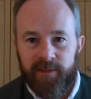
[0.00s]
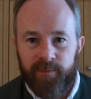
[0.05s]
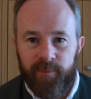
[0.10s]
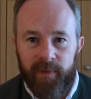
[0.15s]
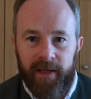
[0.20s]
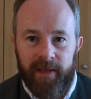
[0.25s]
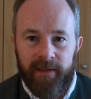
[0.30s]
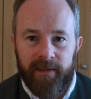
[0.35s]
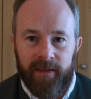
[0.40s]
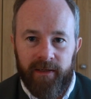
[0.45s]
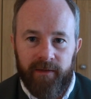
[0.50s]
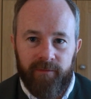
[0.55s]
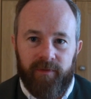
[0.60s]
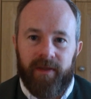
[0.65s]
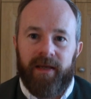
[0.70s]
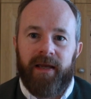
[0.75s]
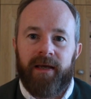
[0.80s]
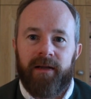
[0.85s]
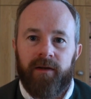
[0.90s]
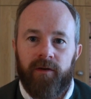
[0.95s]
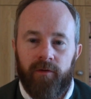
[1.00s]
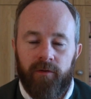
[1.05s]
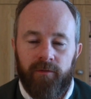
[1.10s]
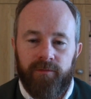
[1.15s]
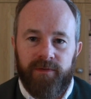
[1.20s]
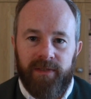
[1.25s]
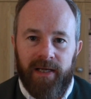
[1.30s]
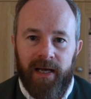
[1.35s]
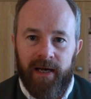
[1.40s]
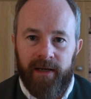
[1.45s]
explained that if they had
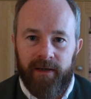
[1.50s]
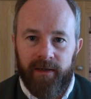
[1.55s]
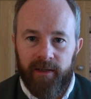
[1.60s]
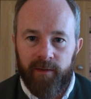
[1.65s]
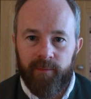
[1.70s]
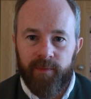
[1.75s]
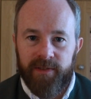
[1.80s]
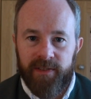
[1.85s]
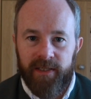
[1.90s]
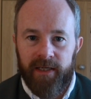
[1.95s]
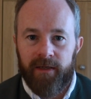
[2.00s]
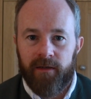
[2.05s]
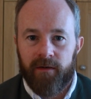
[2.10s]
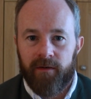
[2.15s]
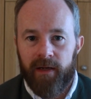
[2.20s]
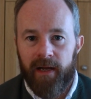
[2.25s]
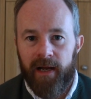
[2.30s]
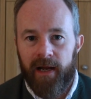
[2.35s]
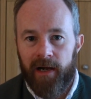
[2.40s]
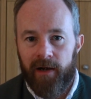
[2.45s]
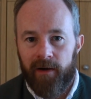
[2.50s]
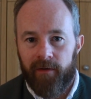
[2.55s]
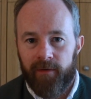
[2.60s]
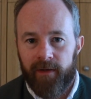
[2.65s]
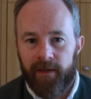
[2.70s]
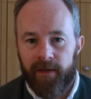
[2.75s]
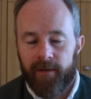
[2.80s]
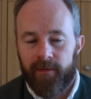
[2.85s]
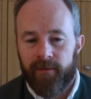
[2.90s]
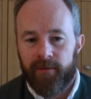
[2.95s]
enough data in a particular
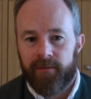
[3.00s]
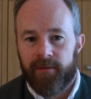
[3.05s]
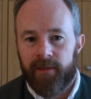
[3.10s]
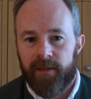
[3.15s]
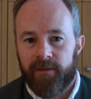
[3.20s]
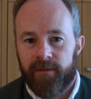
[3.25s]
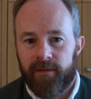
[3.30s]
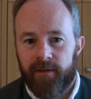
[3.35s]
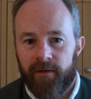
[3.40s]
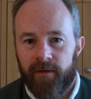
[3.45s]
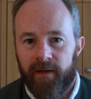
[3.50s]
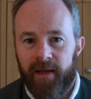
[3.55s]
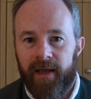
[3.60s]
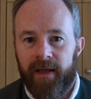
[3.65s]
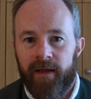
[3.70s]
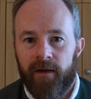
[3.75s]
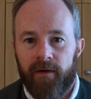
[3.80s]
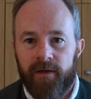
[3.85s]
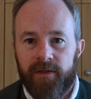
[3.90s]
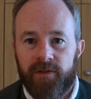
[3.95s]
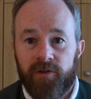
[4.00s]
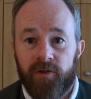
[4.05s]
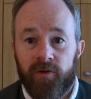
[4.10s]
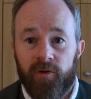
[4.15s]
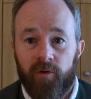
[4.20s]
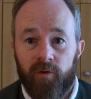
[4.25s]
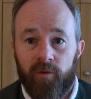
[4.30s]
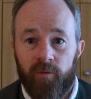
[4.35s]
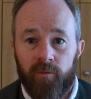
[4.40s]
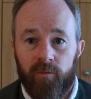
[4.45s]
area, that their AI
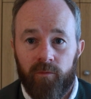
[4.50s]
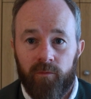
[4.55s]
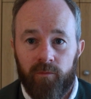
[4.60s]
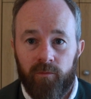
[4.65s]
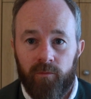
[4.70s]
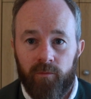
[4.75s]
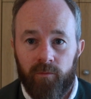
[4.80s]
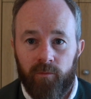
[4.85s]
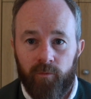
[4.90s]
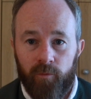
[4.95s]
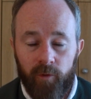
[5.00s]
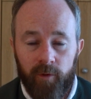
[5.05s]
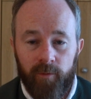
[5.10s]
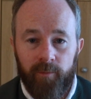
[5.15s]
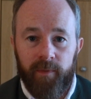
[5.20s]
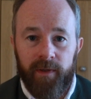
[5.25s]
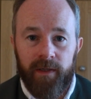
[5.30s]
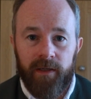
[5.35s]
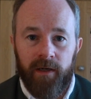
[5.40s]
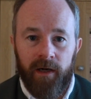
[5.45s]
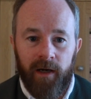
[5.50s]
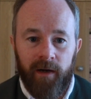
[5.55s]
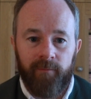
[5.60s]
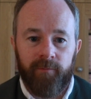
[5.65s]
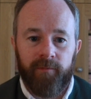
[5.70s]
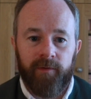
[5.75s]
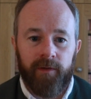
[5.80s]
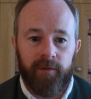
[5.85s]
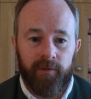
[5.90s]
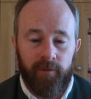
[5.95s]
tool would be
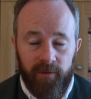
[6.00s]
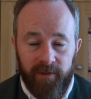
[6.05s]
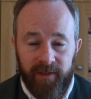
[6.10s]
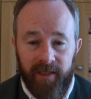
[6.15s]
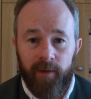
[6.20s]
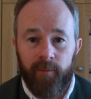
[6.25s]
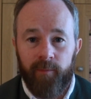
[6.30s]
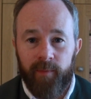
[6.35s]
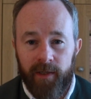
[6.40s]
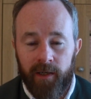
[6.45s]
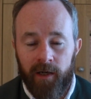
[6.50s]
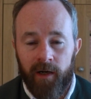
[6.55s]
confident, or they would be